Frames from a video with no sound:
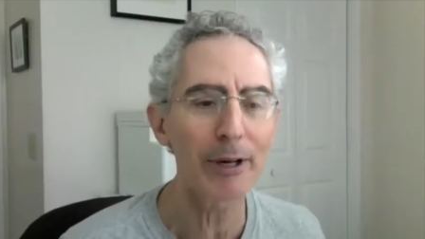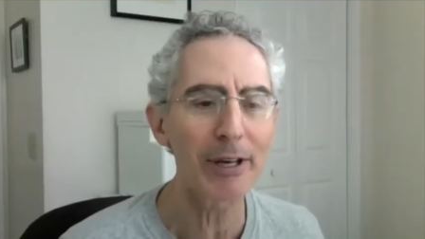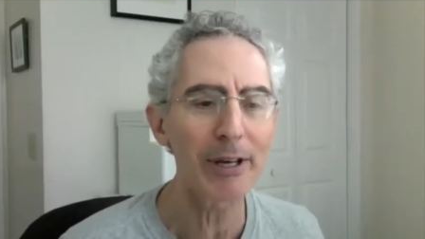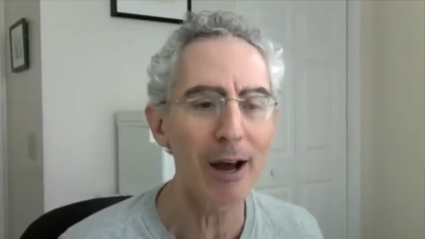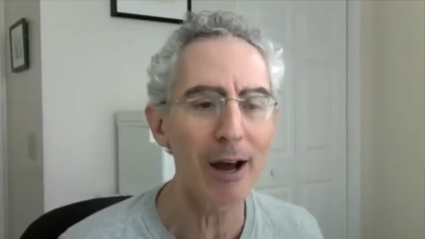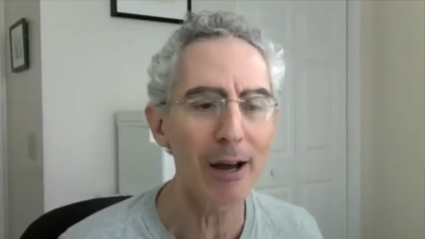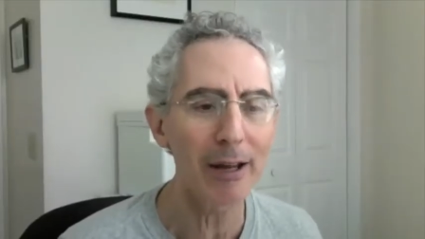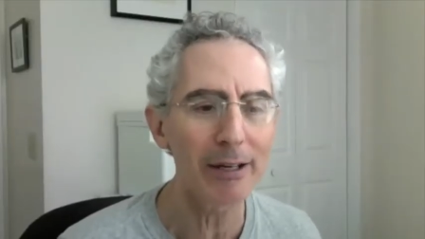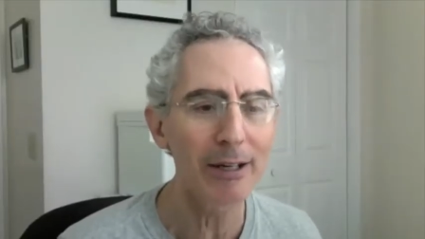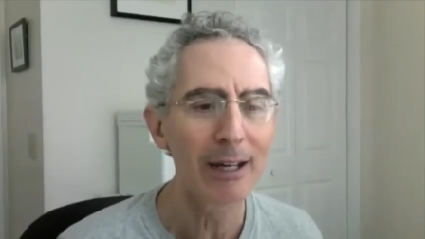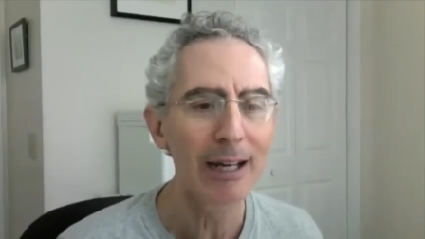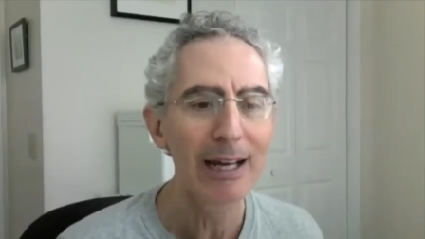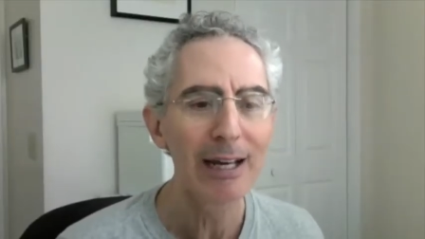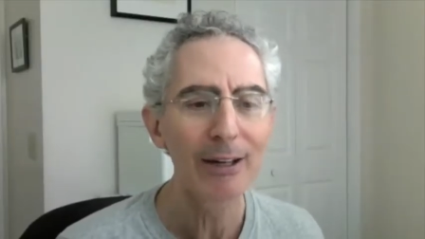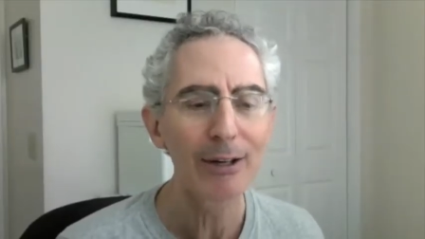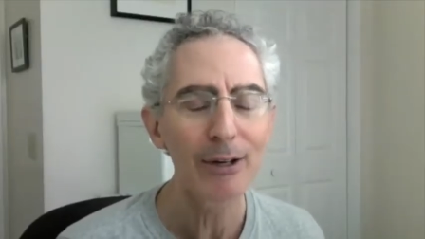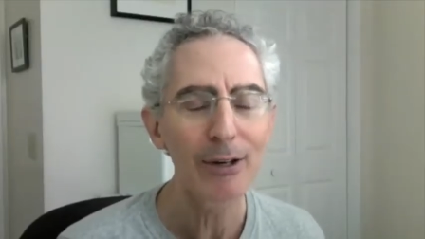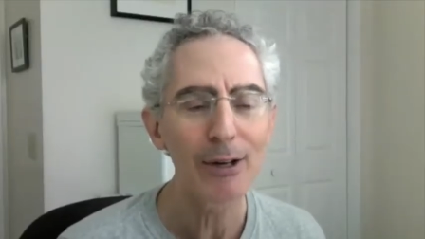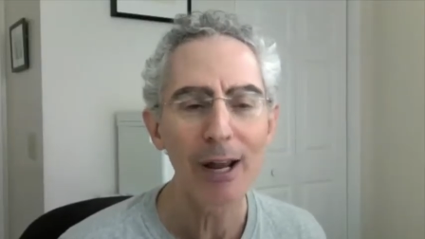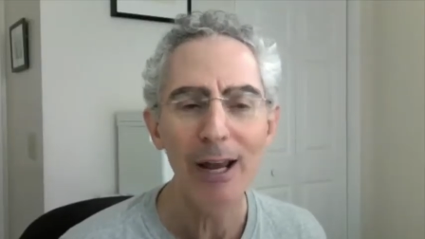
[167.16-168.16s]
nun. Oh yeah.
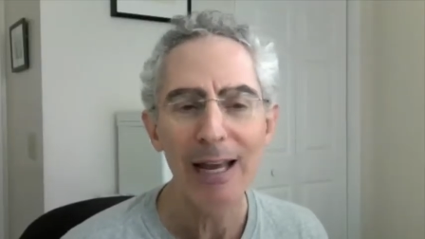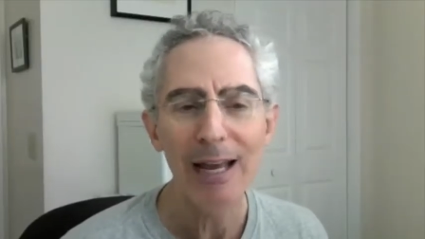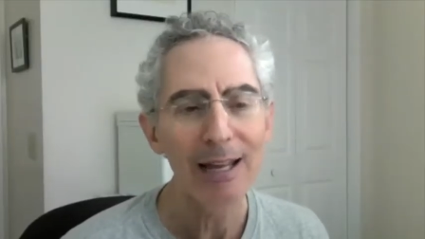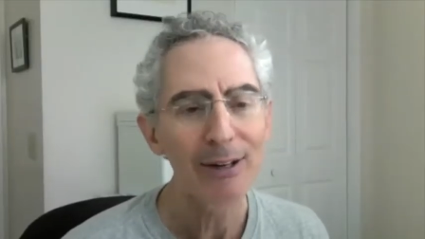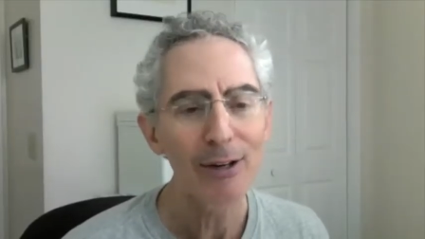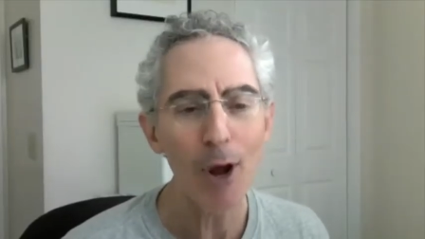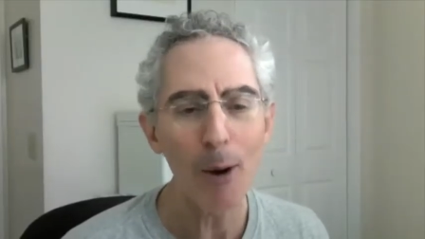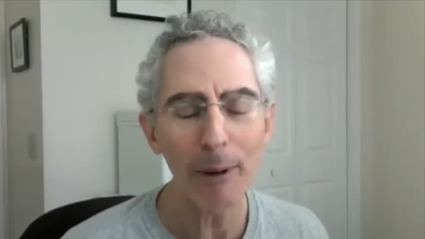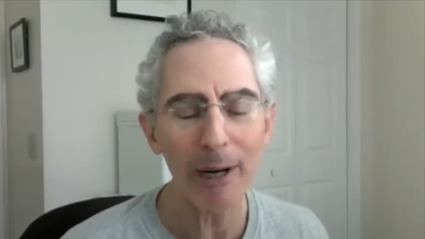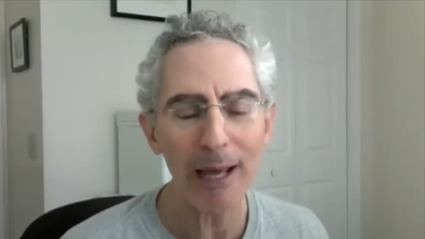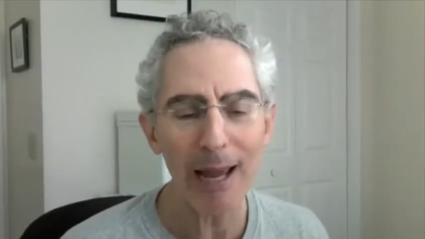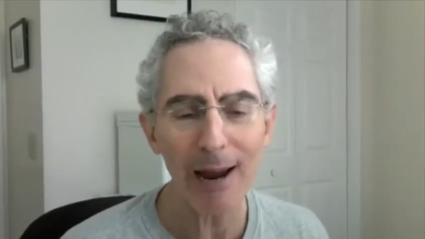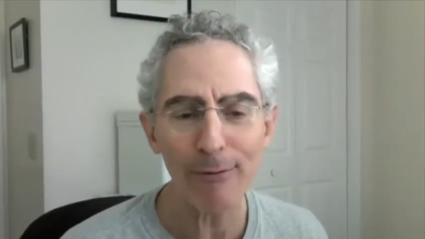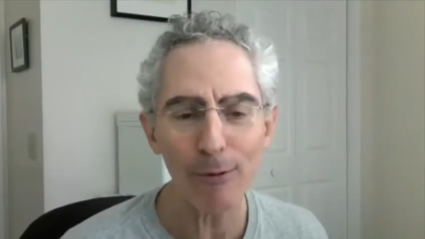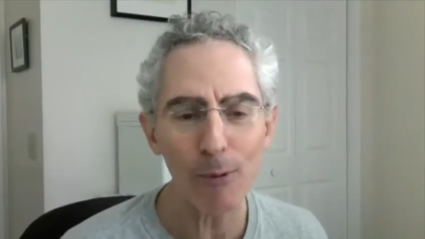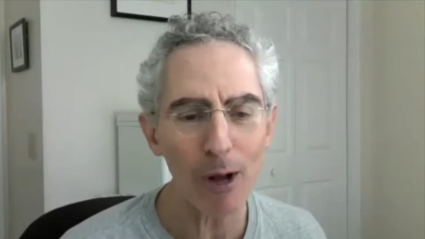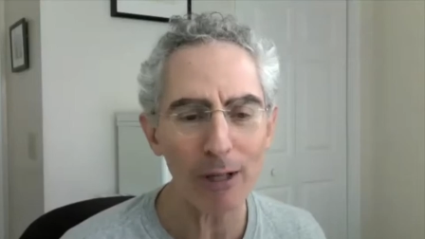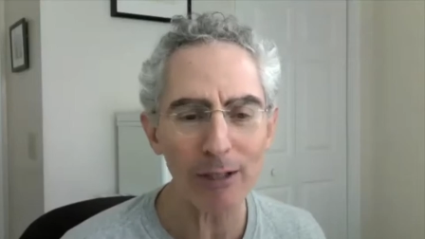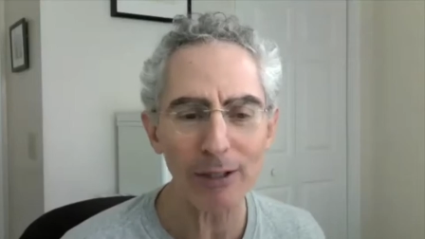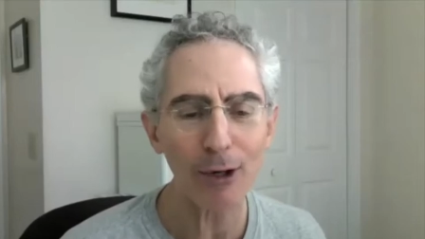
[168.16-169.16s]
Nobody and ever the,
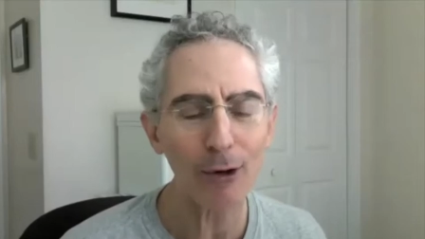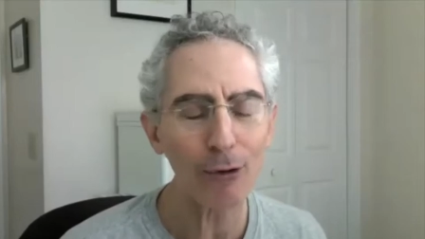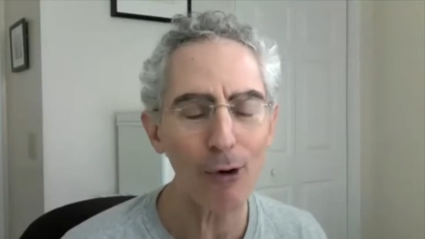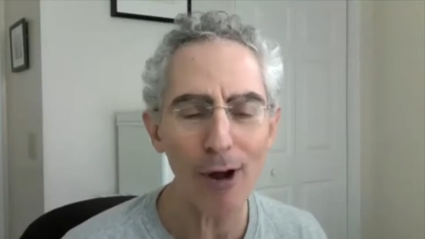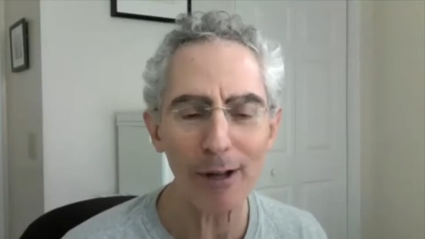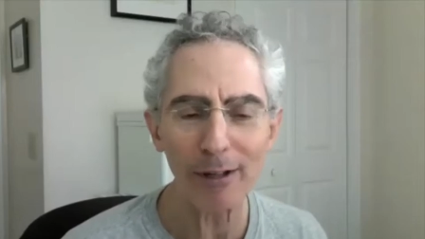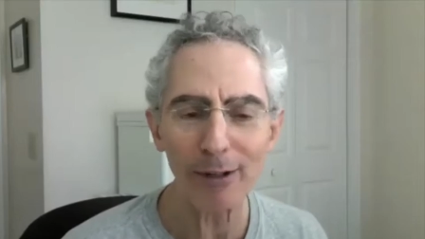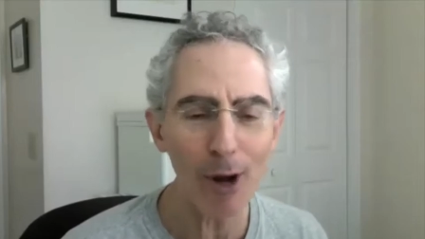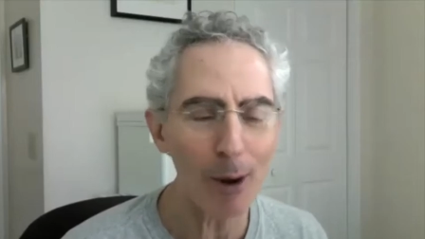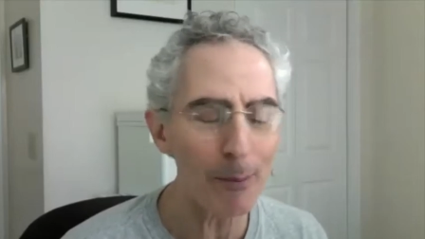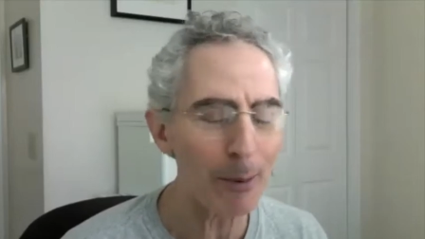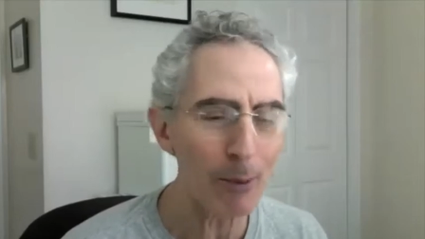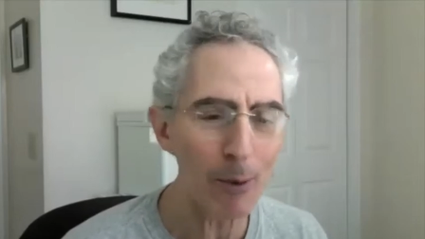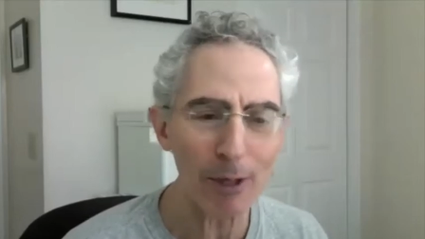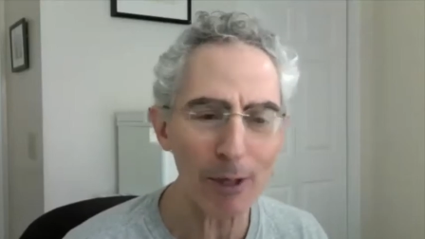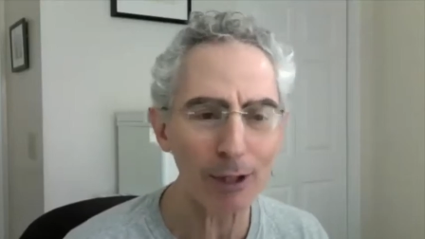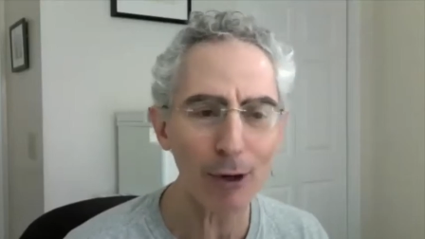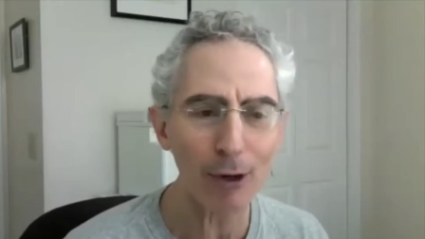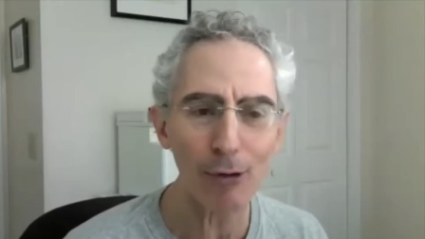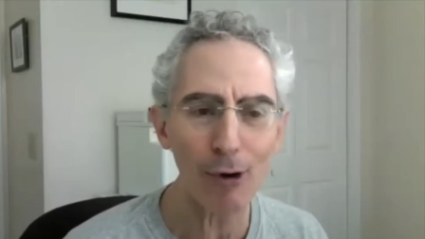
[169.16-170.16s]
wants to cross. Nobody
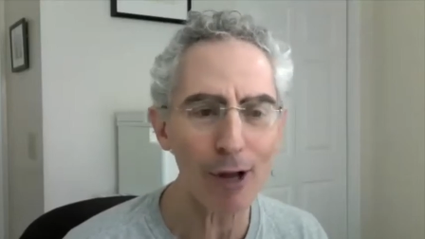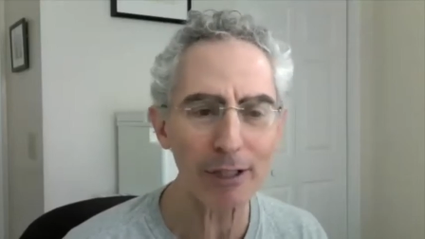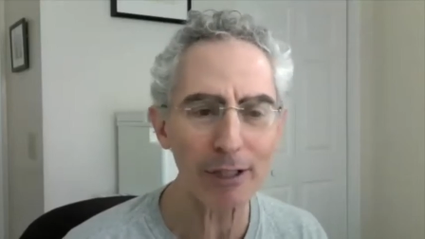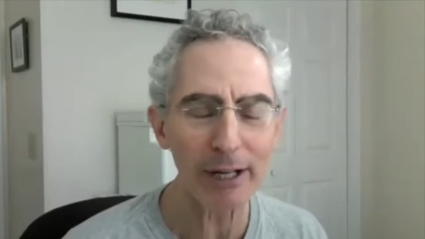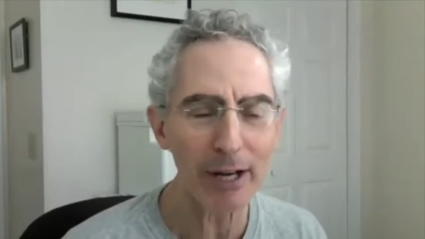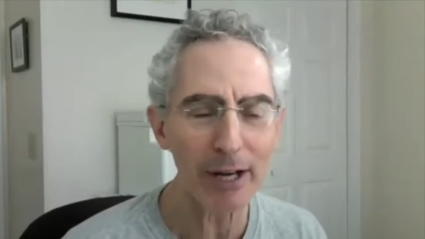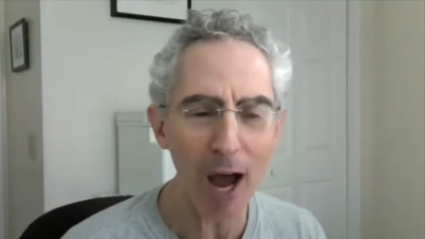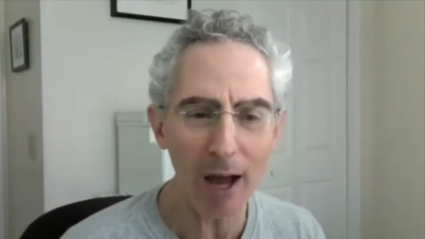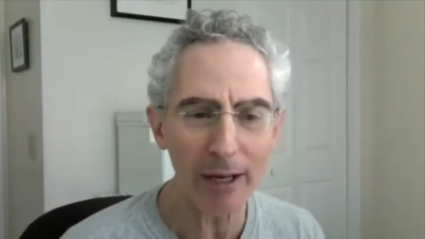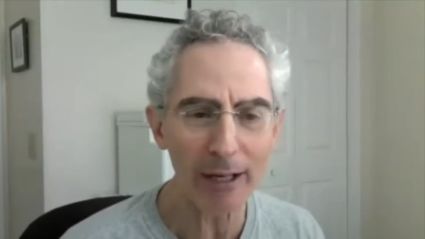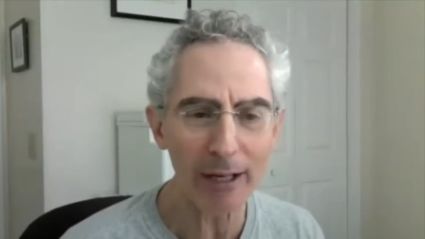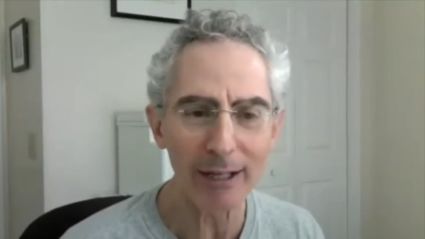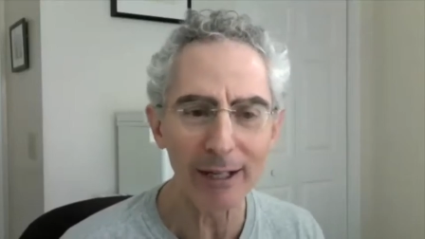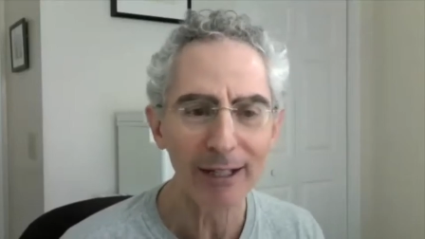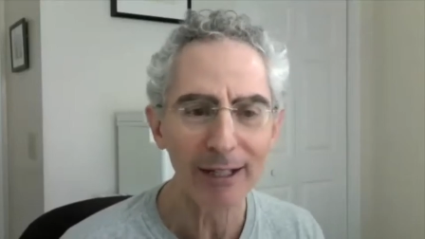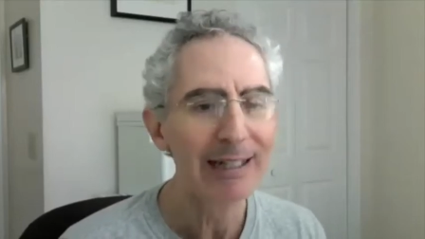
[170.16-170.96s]
wants to cross a nun.